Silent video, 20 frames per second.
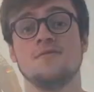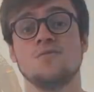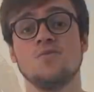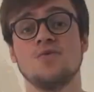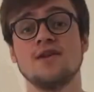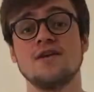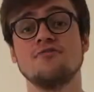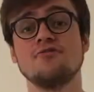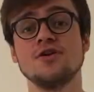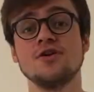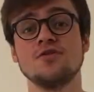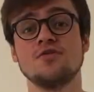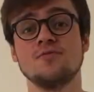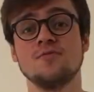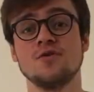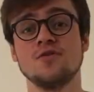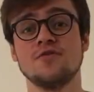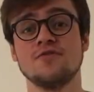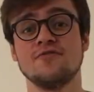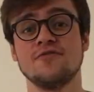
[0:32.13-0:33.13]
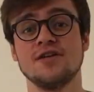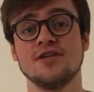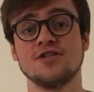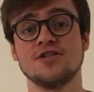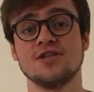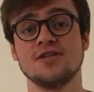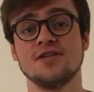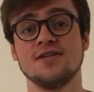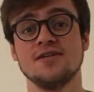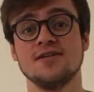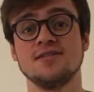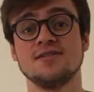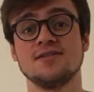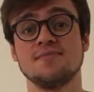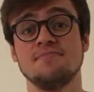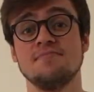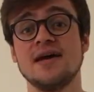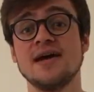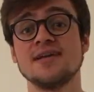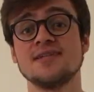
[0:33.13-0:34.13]
Whatever your motivation is,
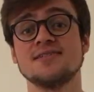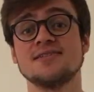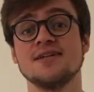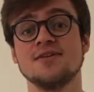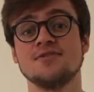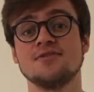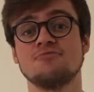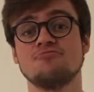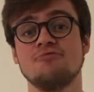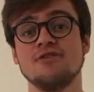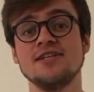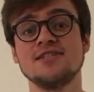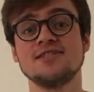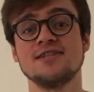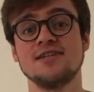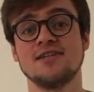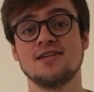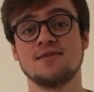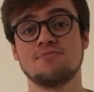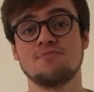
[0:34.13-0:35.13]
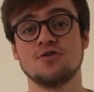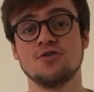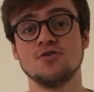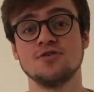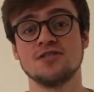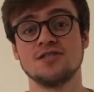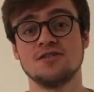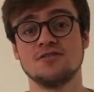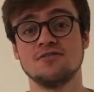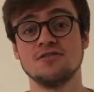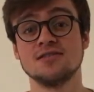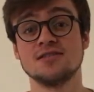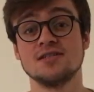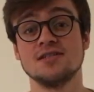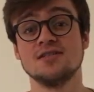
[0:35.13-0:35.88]
Maxed Out's Race Like a Pro series